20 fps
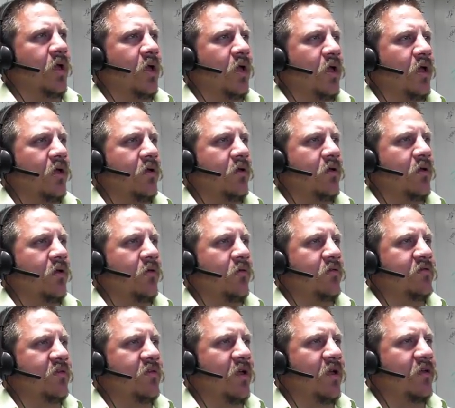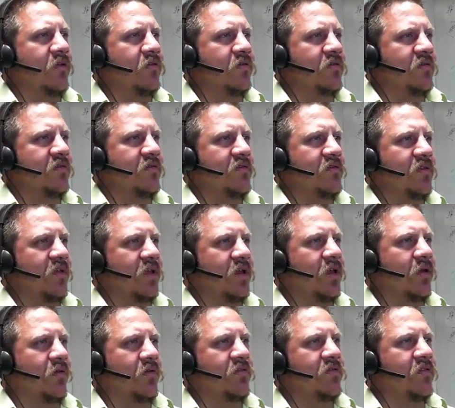I was not using
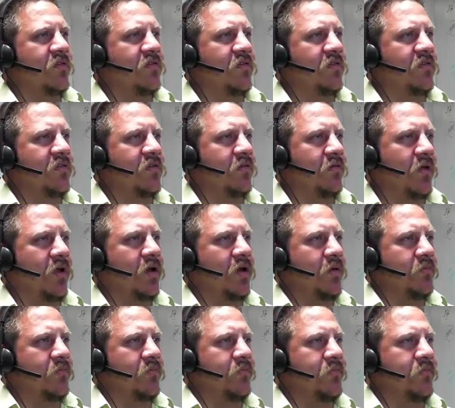seed, I was just using random.